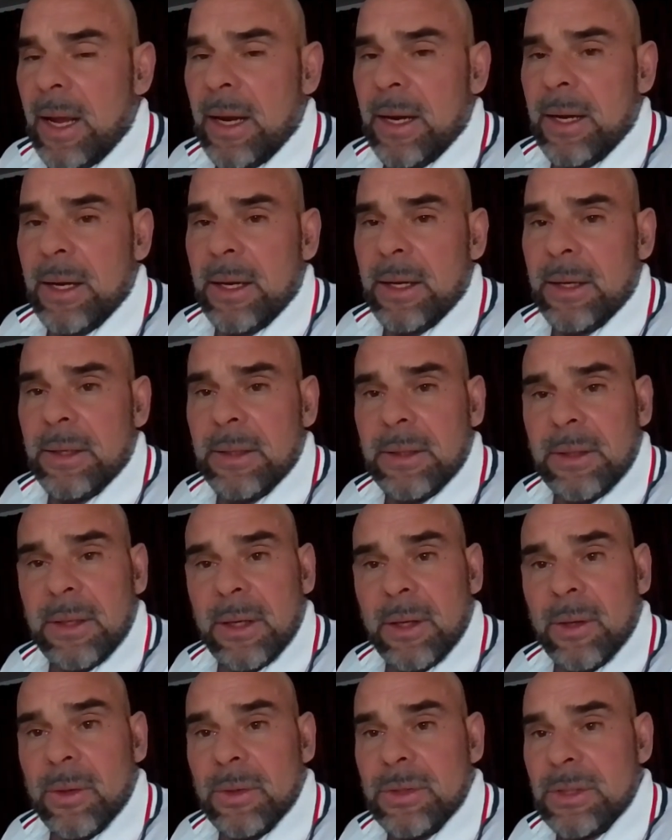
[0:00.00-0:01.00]
and,
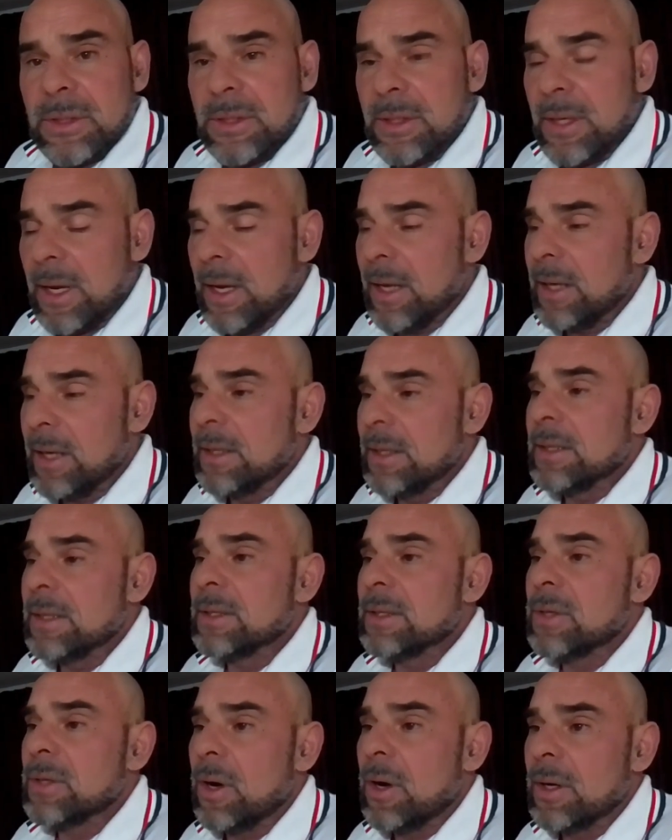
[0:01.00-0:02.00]
you know, just hitting it
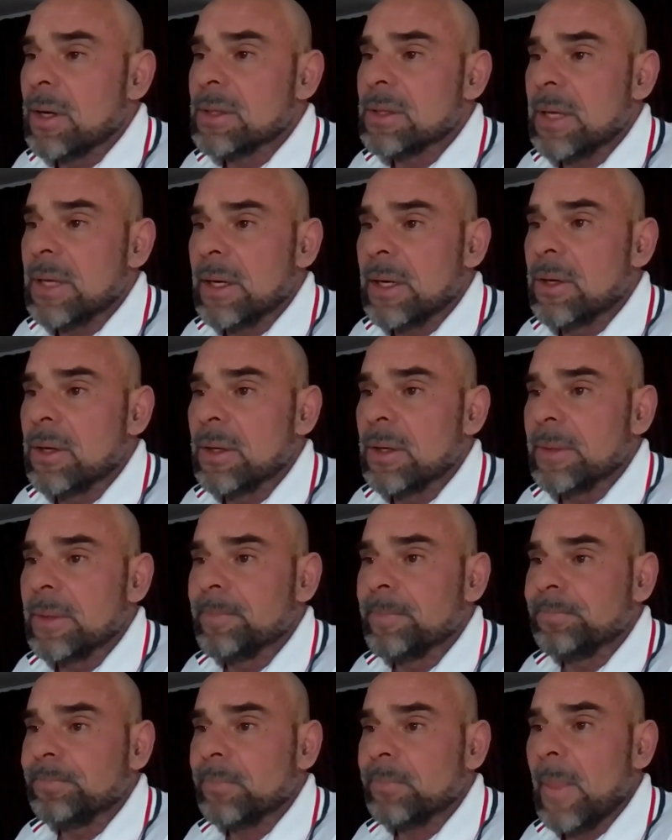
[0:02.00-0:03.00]
as hard as I could.
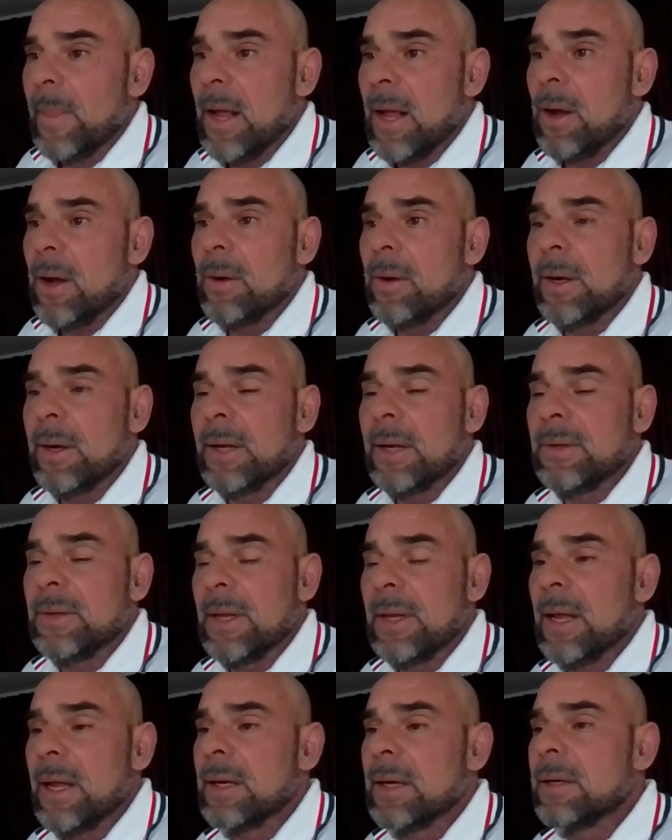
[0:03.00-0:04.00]
Now, at
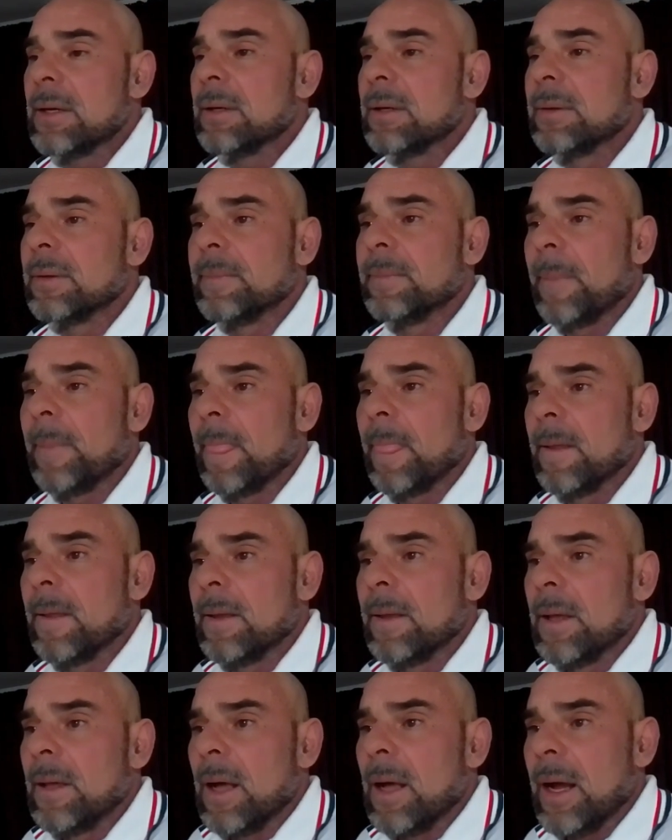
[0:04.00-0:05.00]
the end,
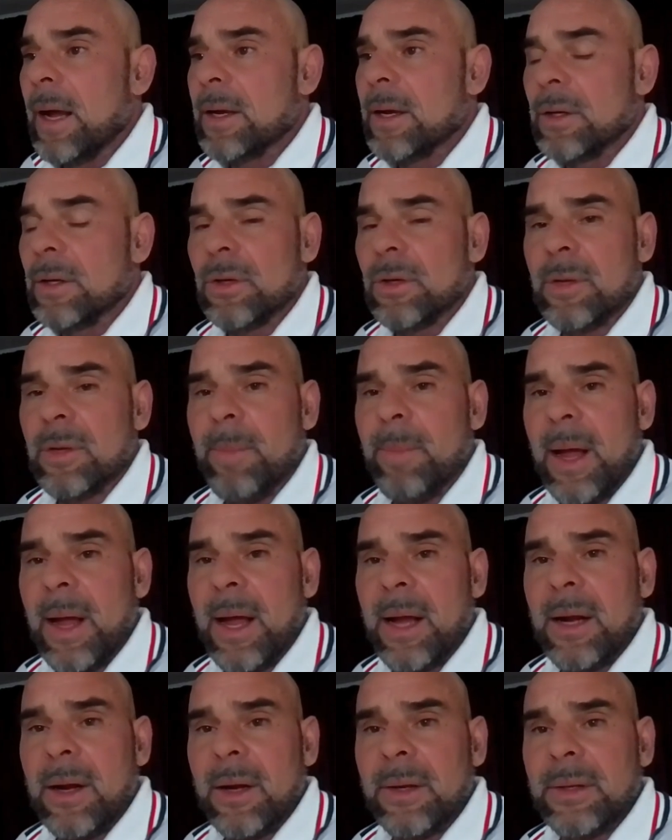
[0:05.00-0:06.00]
I could look
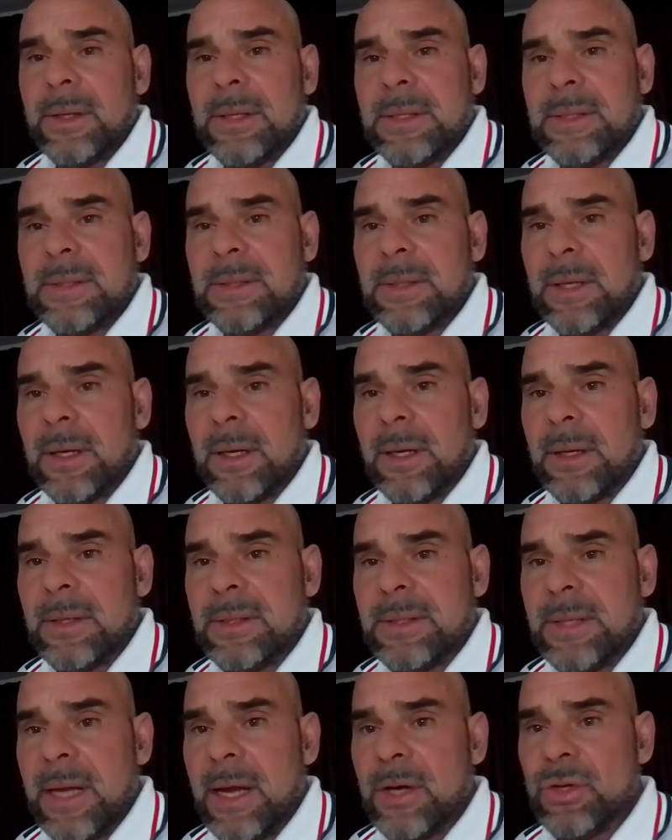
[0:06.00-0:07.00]
back on this
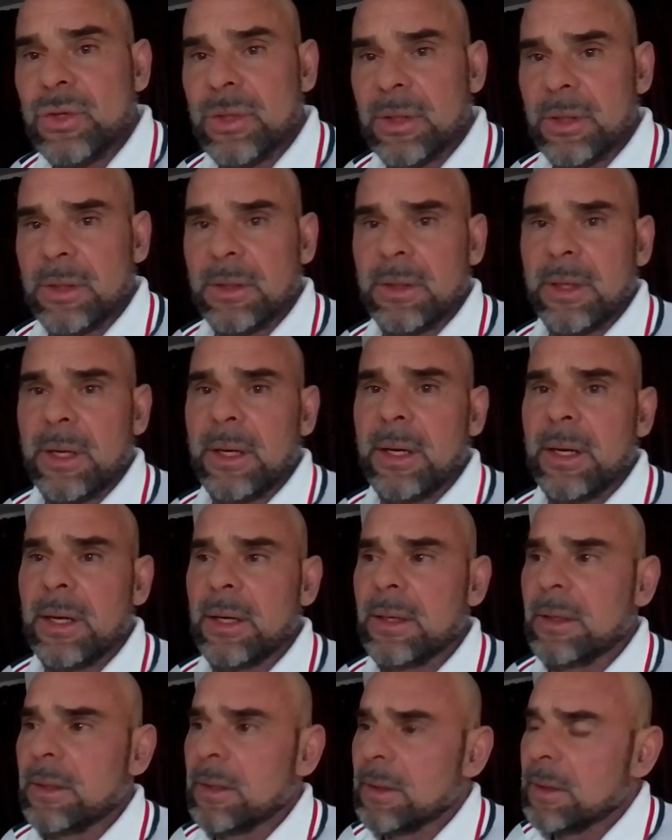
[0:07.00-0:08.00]
session,
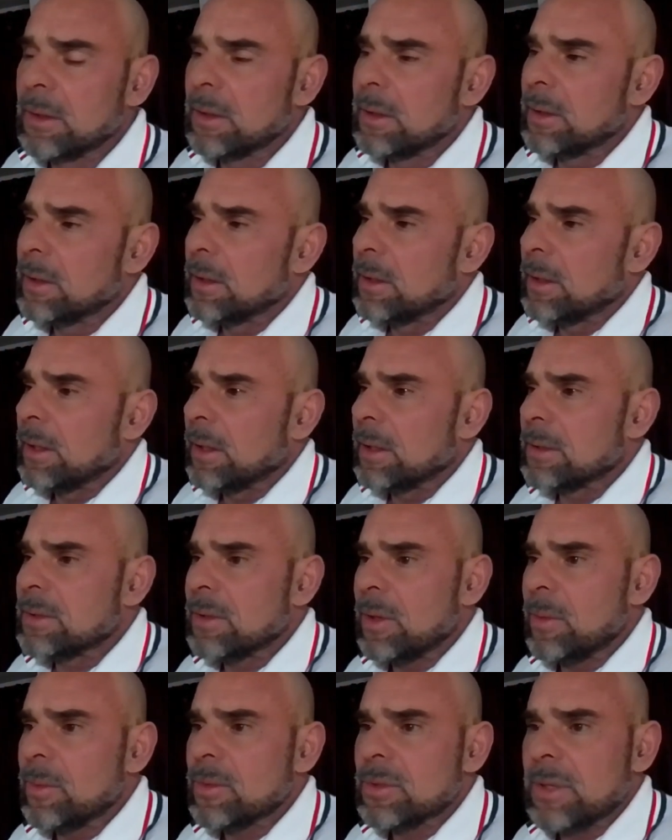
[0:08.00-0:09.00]
and it's
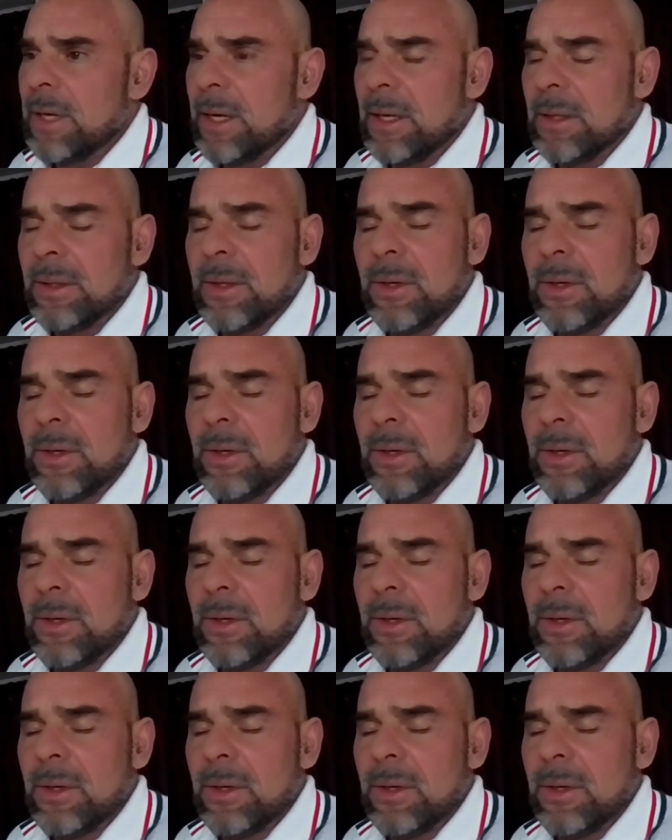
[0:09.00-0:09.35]
almost like a